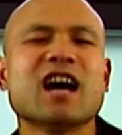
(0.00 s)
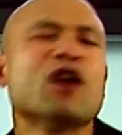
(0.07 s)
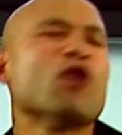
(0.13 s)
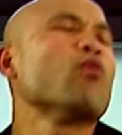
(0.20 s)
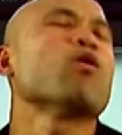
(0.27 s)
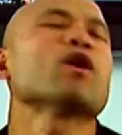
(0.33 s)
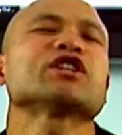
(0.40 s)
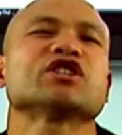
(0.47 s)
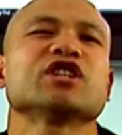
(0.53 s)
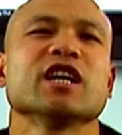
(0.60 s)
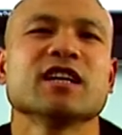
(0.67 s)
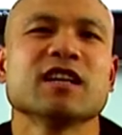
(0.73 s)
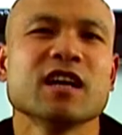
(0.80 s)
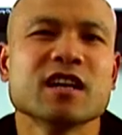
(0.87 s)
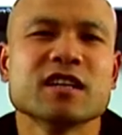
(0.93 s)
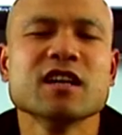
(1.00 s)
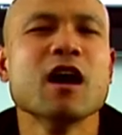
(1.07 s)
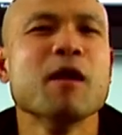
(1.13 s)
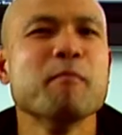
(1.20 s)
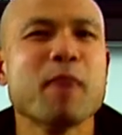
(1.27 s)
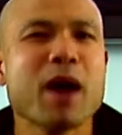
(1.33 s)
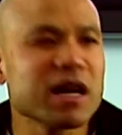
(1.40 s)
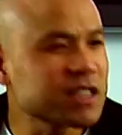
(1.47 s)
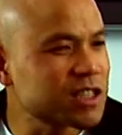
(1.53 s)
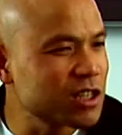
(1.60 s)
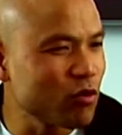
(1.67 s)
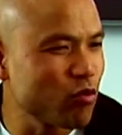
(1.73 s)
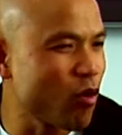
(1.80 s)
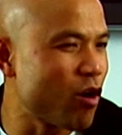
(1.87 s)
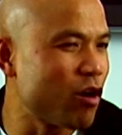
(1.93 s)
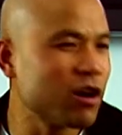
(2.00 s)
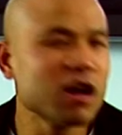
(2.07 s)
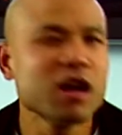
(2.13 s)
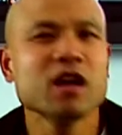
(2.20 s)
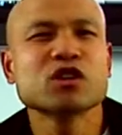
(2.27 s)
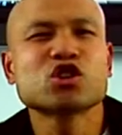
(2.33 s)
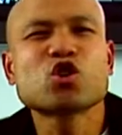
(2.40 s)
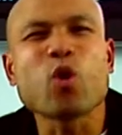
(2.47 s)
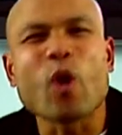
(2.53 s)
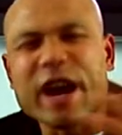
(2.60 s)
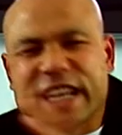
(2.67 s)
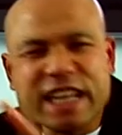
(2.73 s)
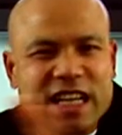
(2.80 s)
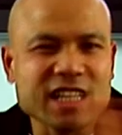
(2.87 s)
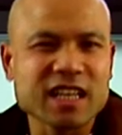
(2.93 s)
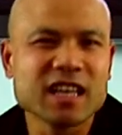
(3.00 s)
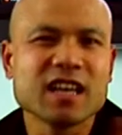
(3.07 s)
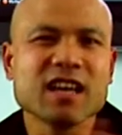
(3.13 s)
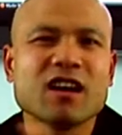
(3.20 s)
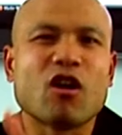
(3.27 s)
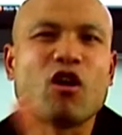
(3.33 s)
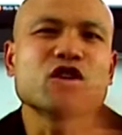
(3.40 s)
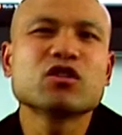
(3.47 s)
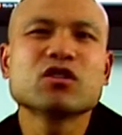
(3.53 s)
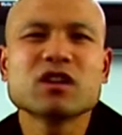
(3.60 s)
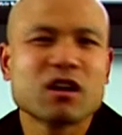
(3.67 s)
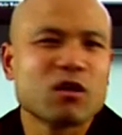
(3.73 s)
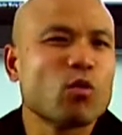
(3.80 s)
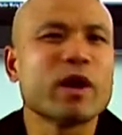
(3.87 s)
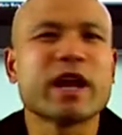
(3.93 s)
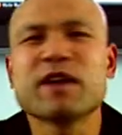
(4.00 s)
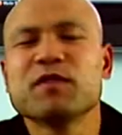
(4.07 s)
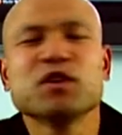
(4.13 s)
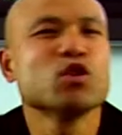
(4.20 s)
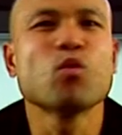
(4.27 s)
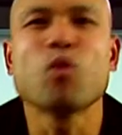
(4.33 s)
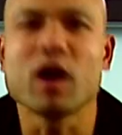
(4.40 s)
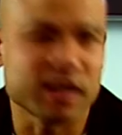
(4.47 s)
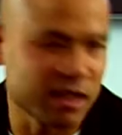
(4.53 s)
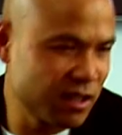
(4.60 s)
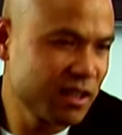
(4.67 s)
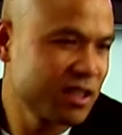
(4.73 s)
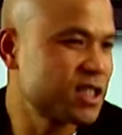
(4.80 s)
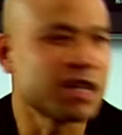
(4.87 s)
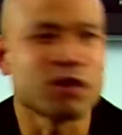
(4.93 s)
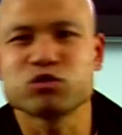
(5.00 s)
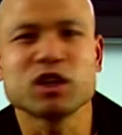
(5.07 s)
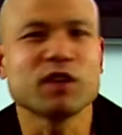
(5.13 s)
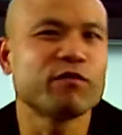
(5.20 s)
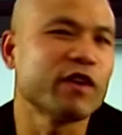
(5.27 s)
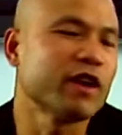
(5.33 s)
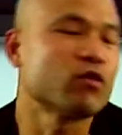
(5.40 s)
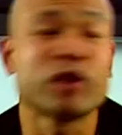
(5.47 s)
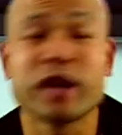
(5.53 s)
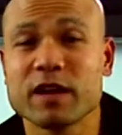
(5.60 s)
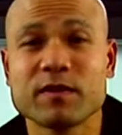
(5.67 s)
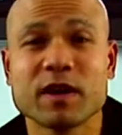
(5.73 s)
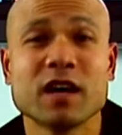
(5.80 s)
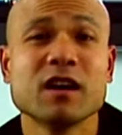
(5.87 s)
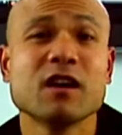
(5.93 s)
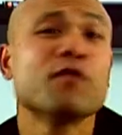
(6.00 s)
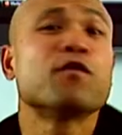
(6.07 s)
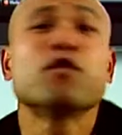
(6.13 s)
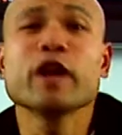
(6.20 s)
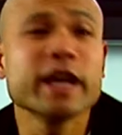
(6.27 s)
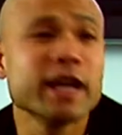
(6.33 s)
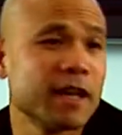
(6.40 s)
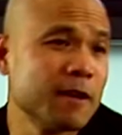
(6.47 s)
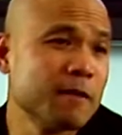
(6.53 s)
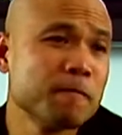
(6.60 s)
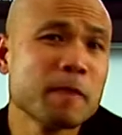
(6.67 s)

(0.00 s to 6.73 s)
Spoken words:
watching the Master Wong training on whatever you want, self-defense, whatever, free,